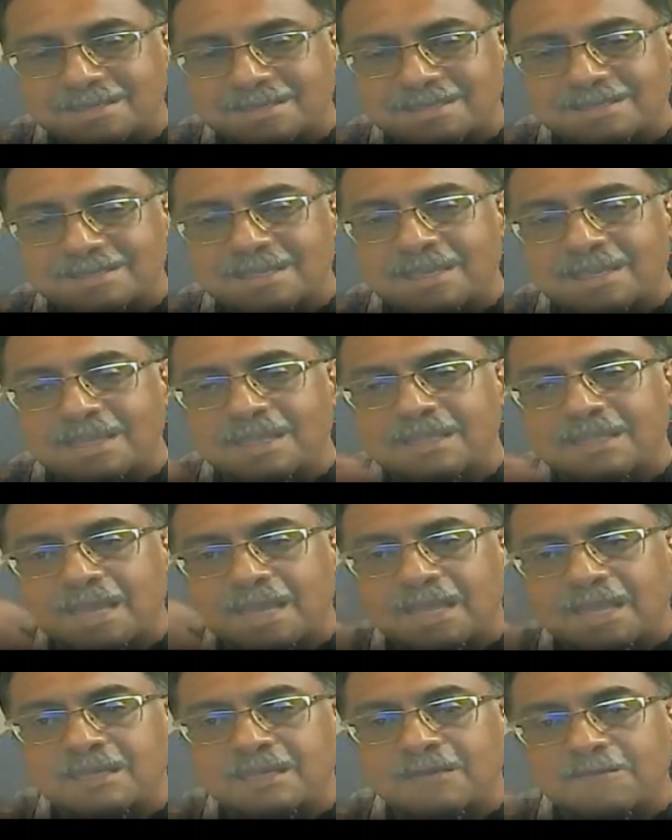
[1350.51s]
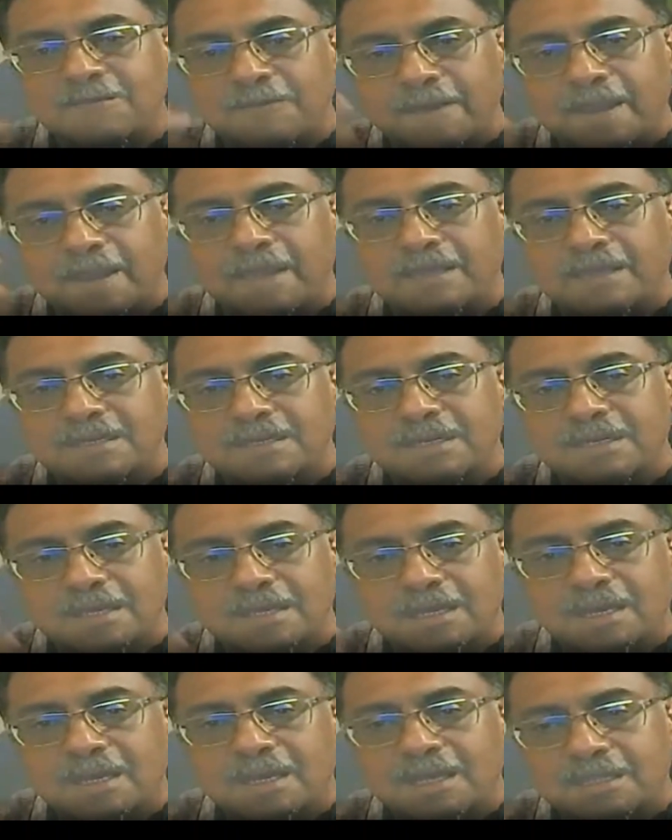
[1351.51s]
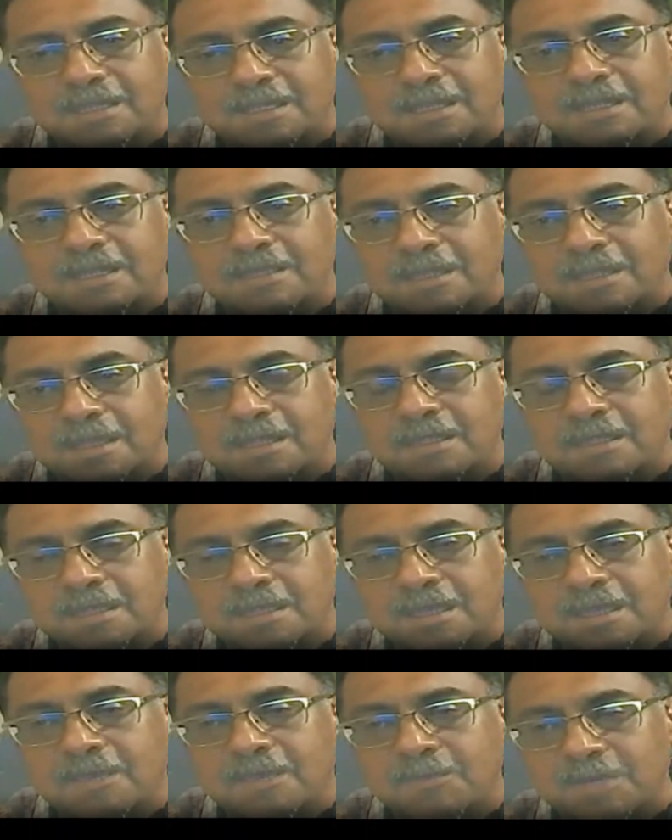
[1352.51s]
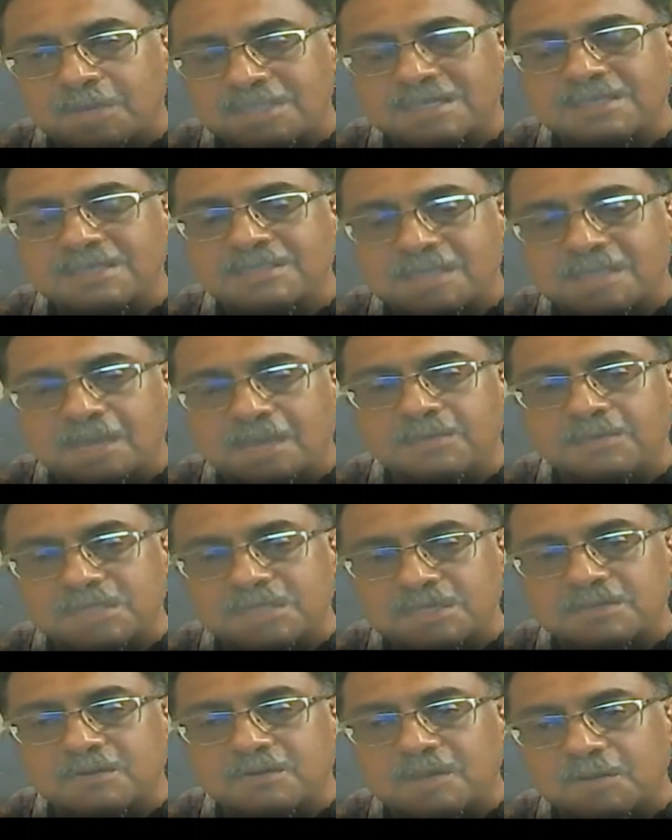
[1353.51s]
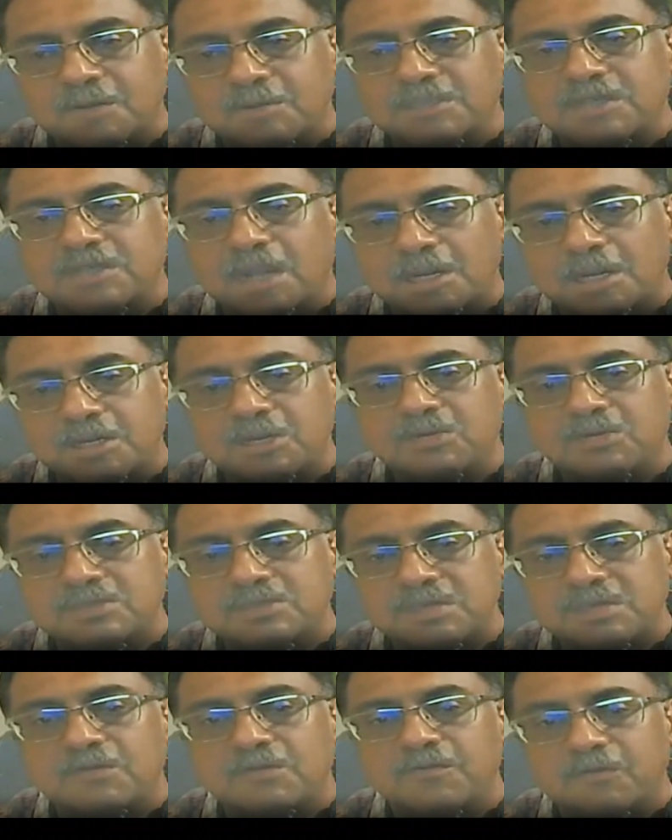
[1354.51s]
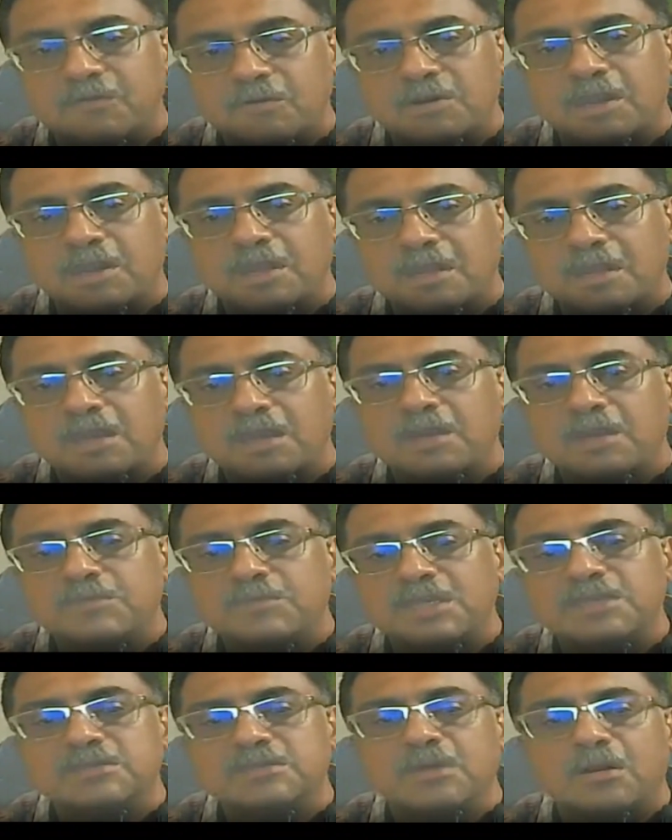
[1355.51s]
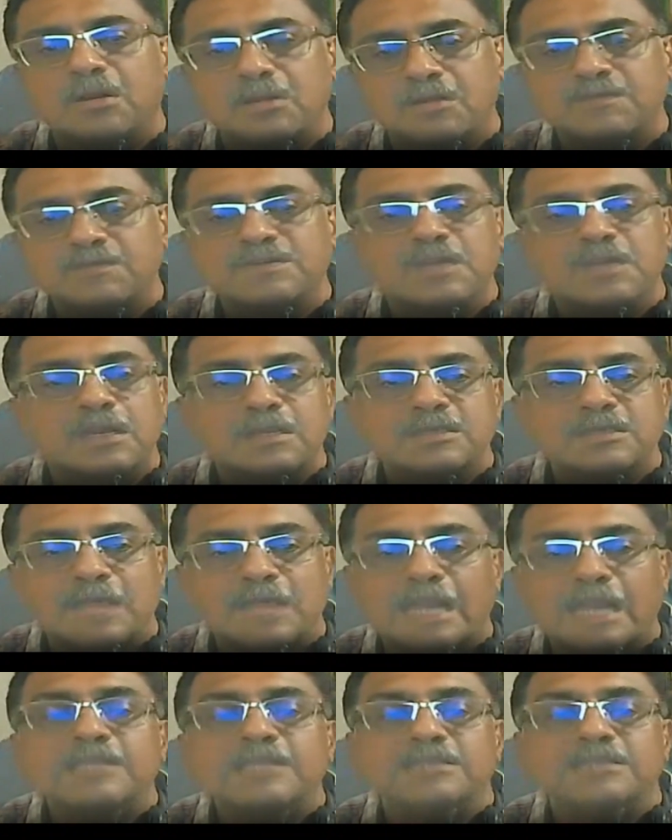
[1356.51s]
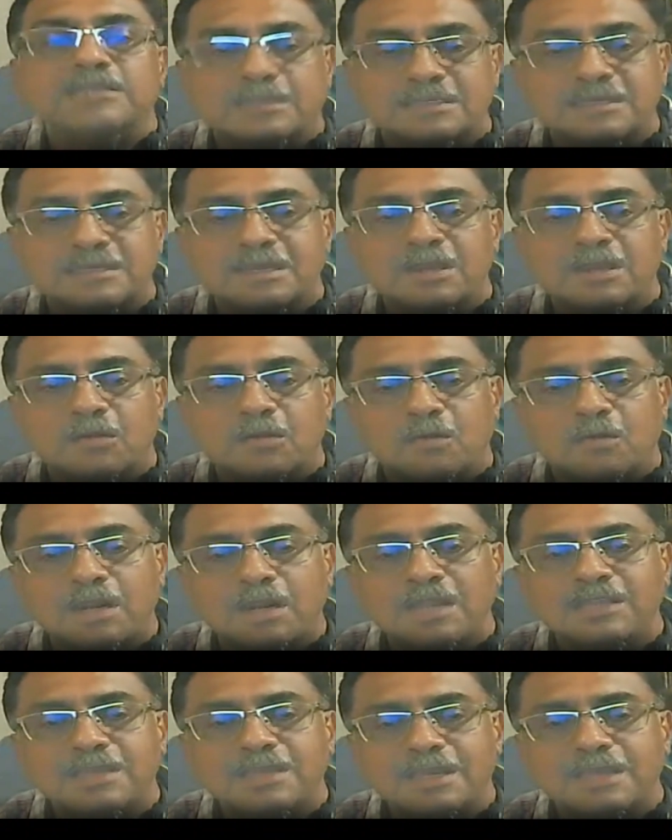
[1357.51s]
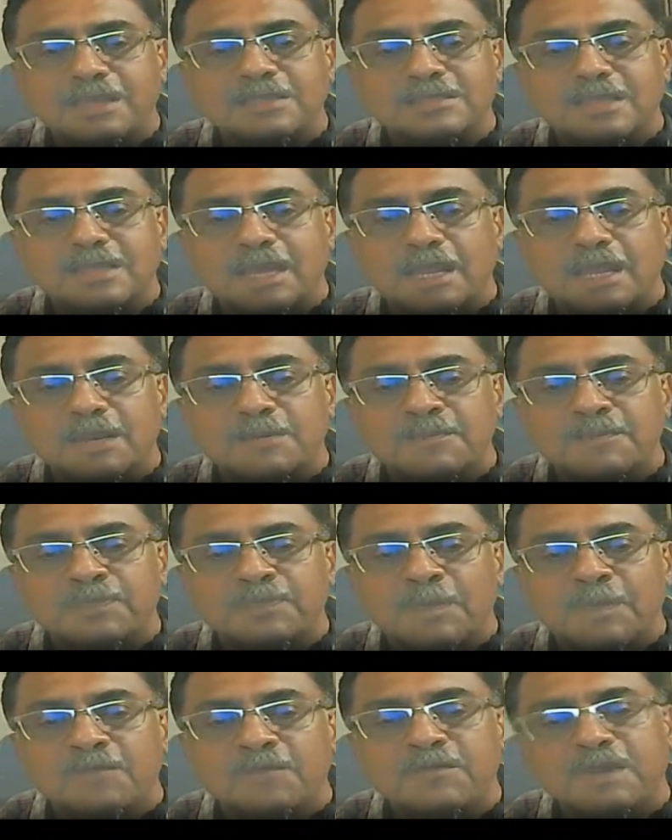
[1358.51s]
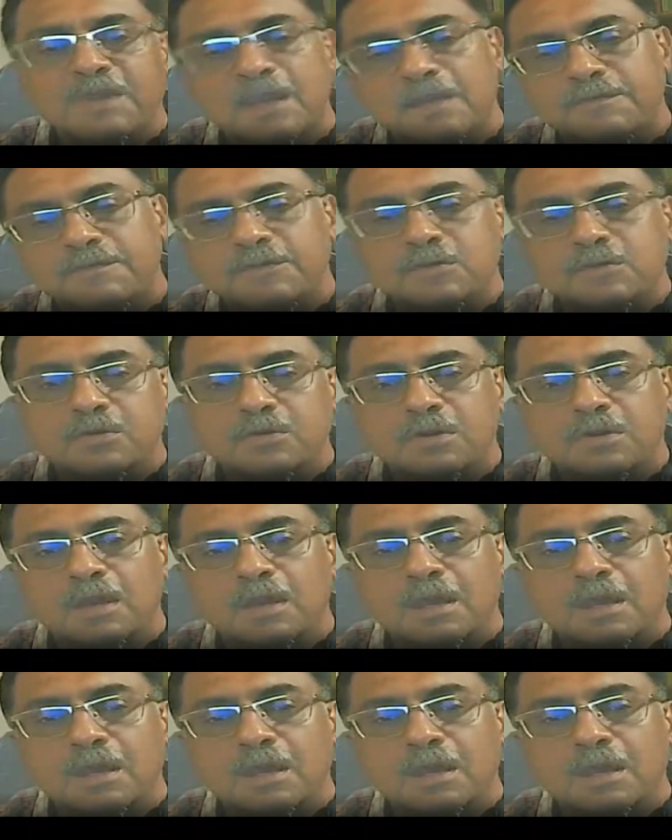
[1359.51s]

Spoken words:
See that in fact, the present times is very much conducive for taking up these sort of challenges. Only thing is that we have to